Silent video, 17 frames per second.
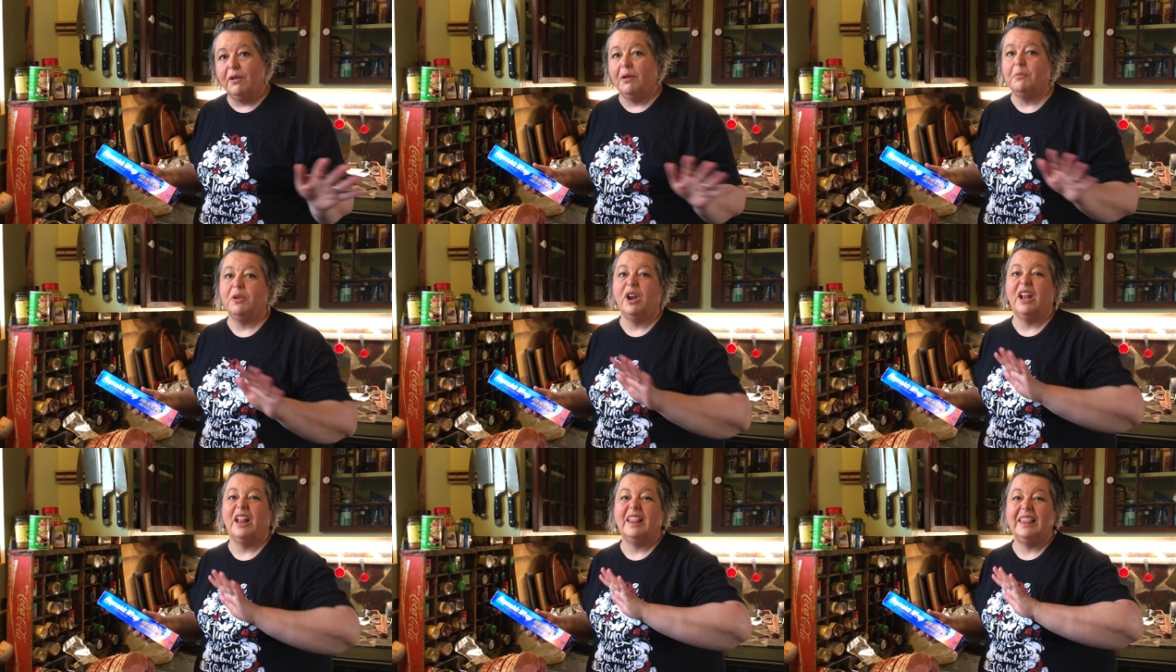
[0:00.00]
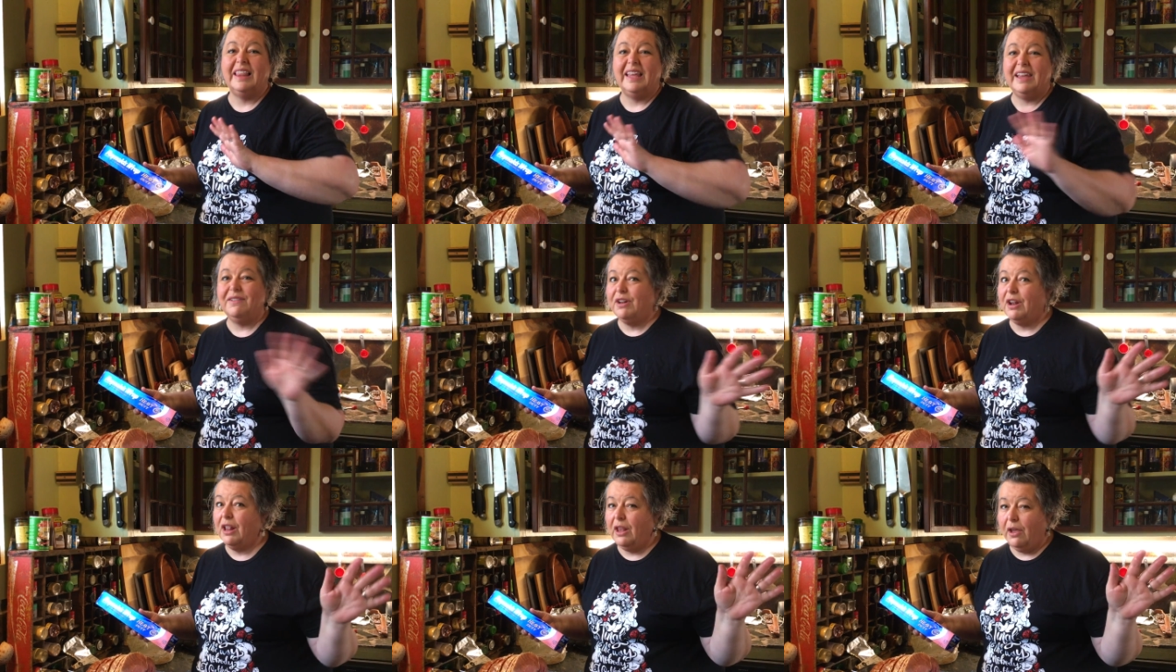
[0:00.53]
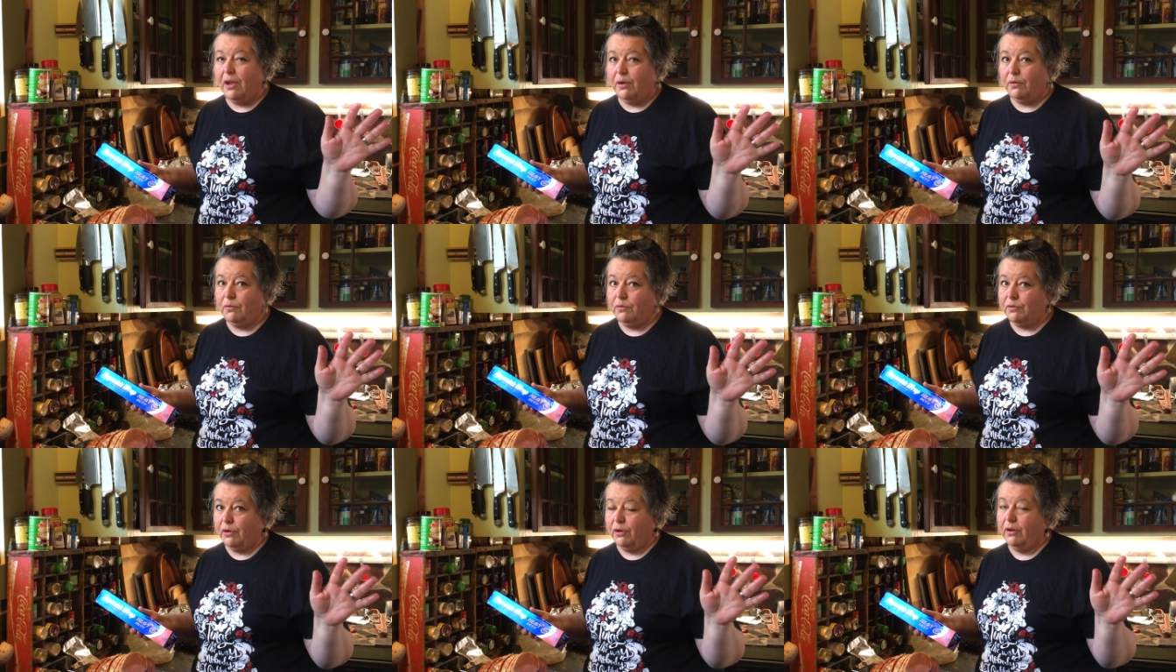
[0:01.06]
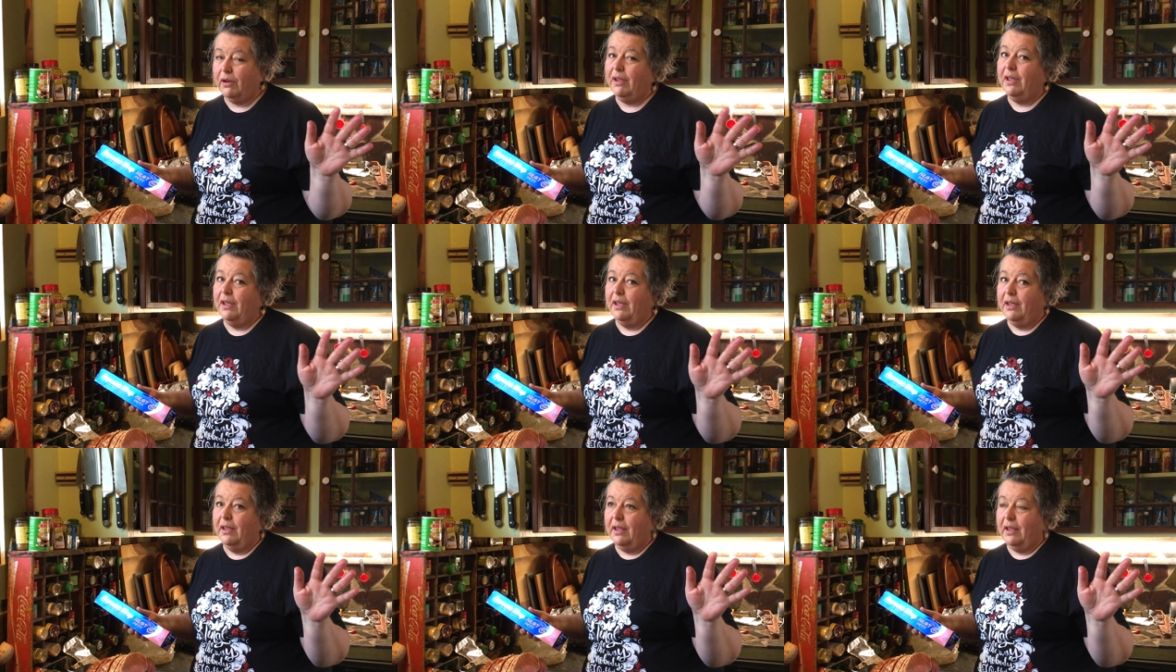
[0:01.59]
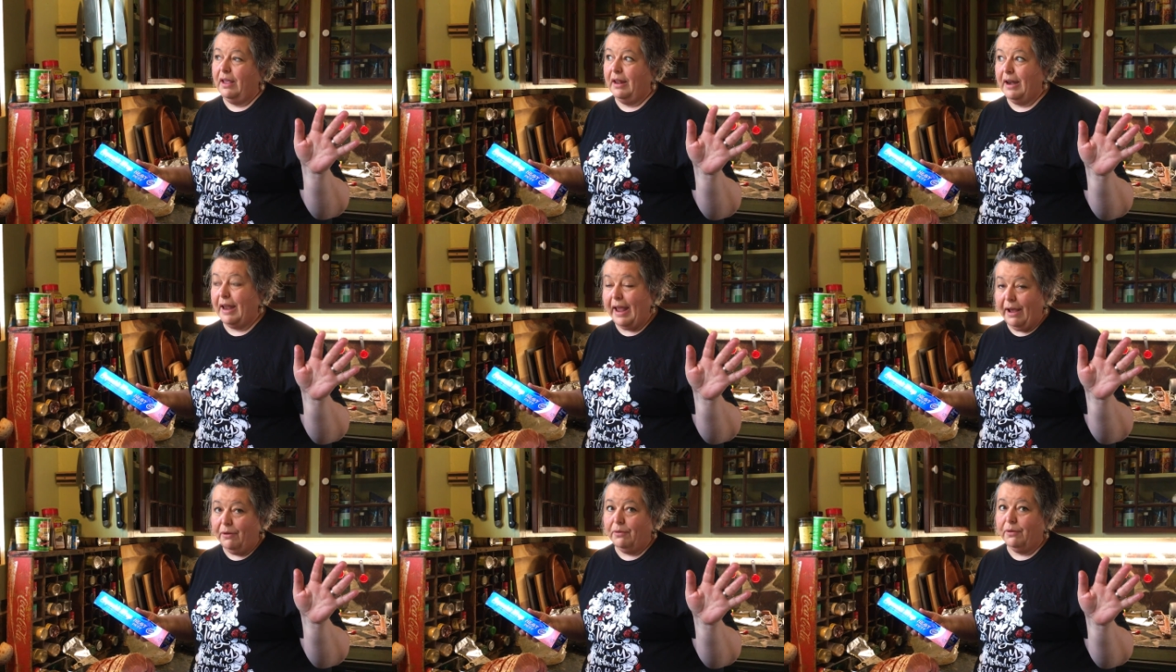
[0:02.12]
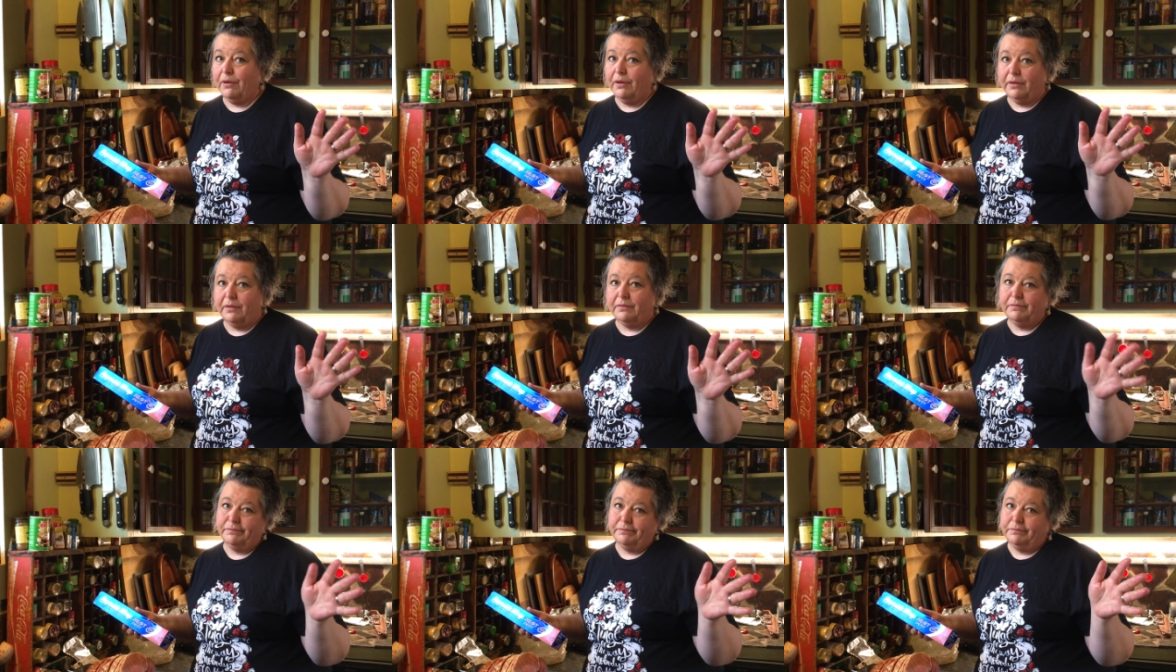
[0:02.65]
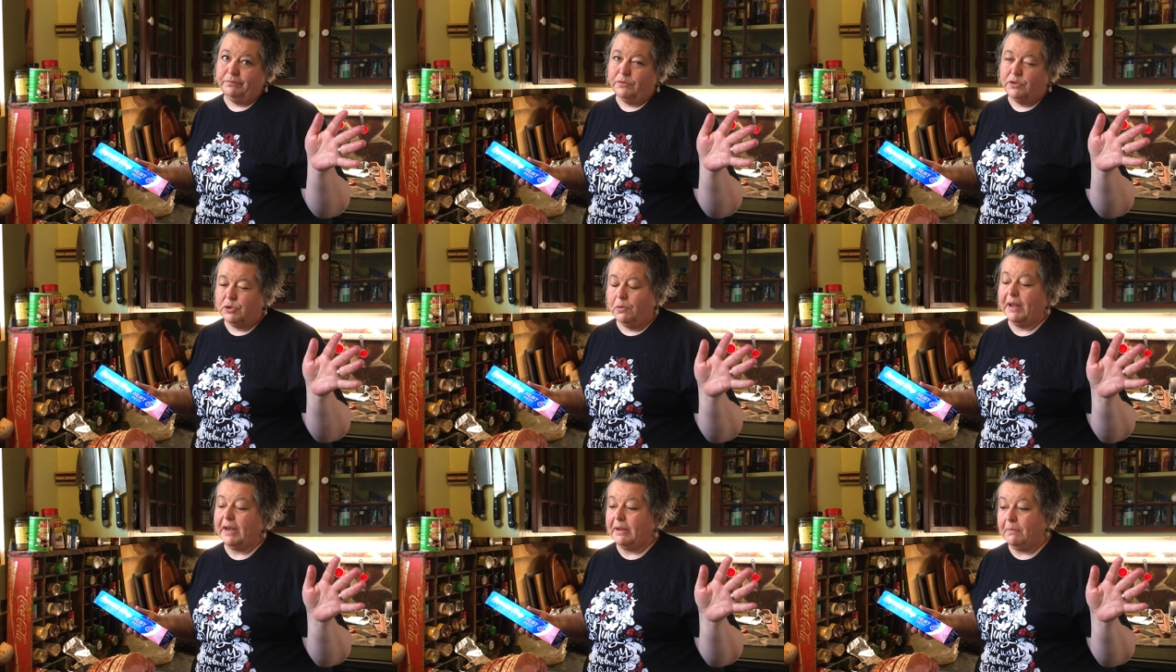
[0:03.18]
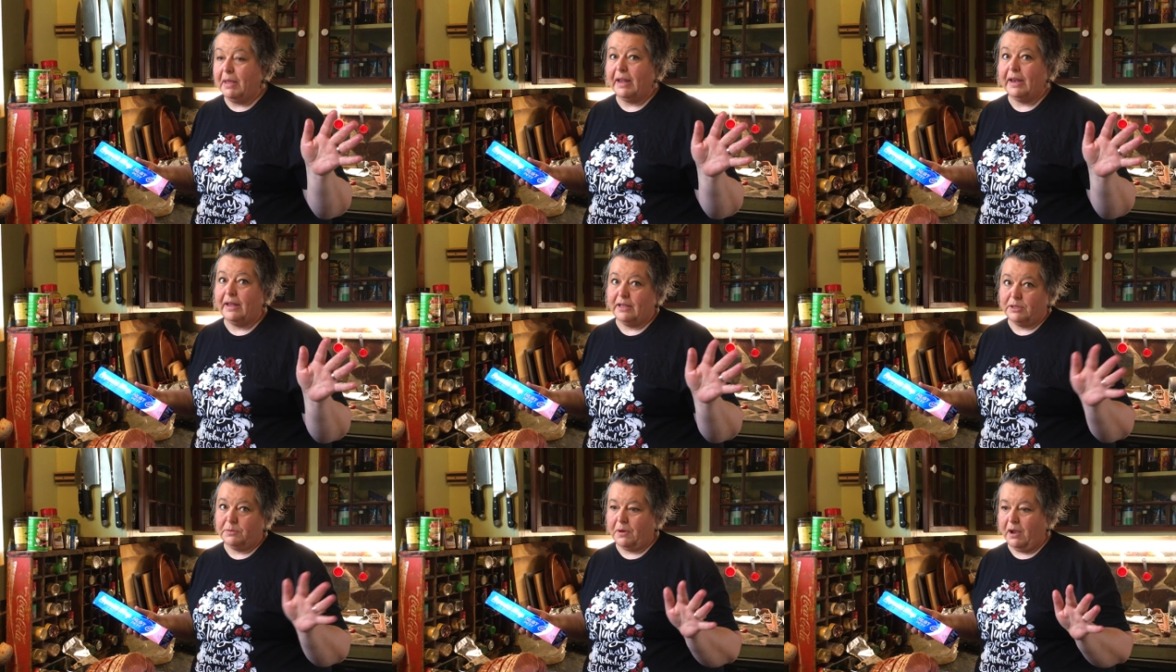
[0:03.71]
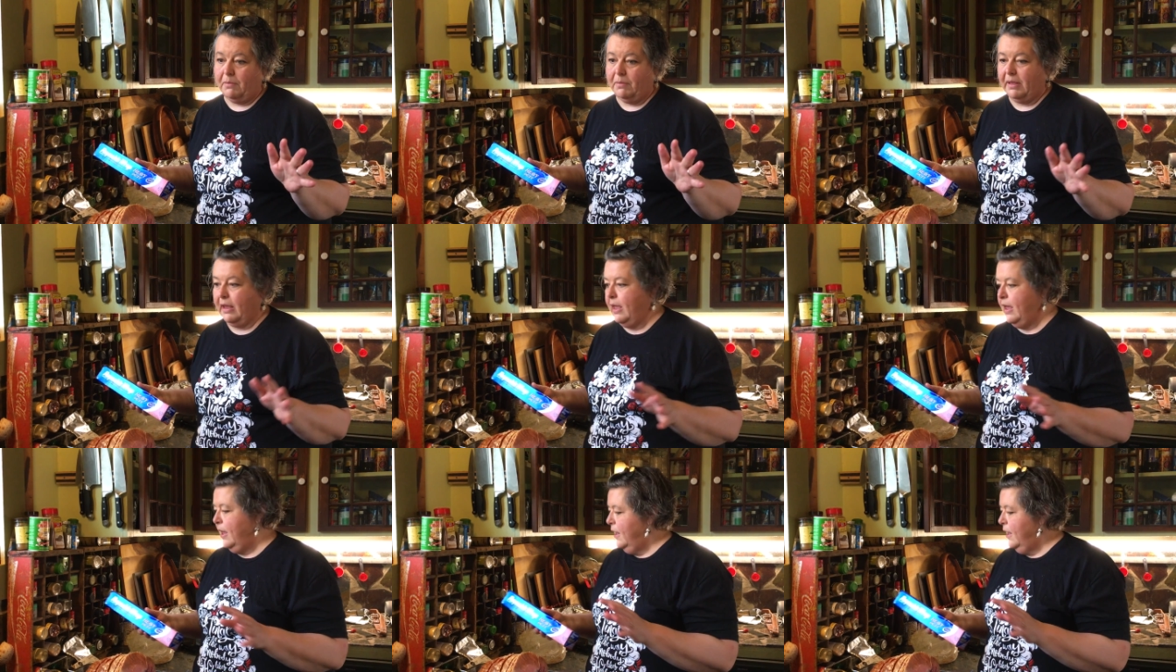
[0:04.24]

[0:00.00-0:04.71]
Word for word: oven. I'm gonna leave it alone for an hour and 20 minutes probably.